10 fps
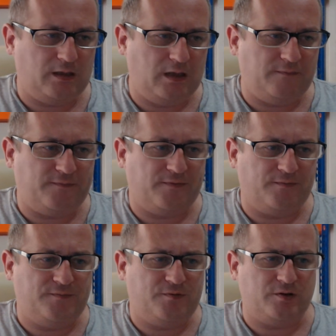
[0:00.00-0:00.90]
if,
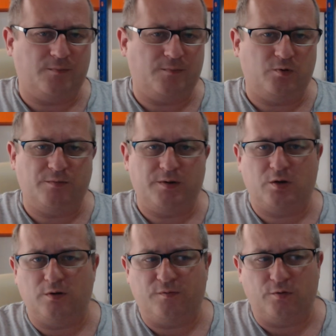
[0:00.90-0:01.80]
for example, somebody
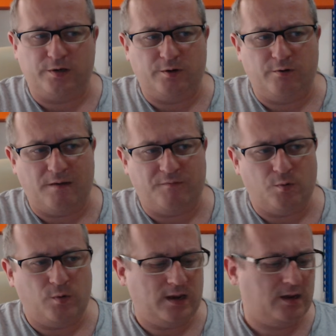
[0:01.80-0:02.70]
couldn't afford to do it every
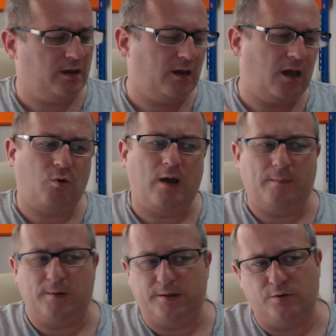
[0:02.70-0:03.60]
week, I'll quite
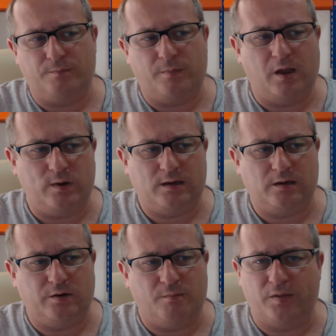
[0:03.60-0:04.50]
happily do it
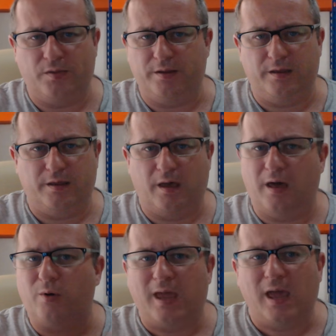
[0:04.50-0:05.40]
bi-weekly or monthly. I
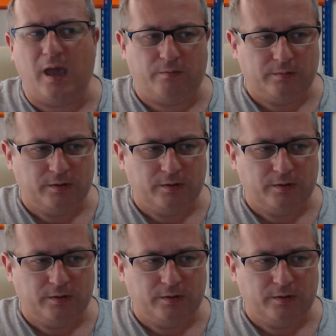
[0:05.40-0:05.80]
don't care.